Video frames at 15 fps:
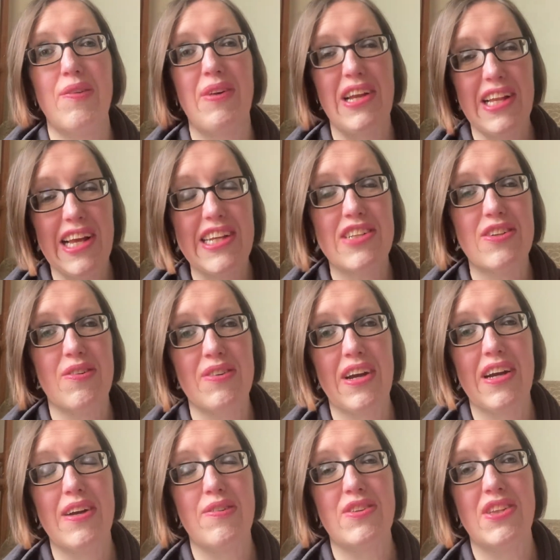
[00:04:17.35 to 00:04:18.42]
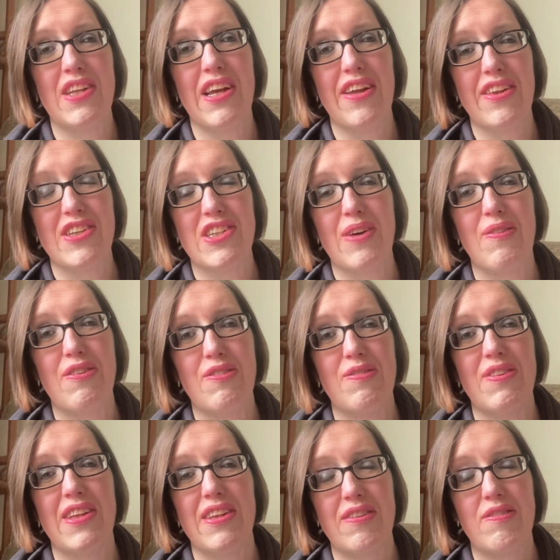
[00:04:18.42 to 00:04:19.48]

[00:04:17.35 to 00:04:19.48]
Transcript: A week later, I'm going out with the other gem from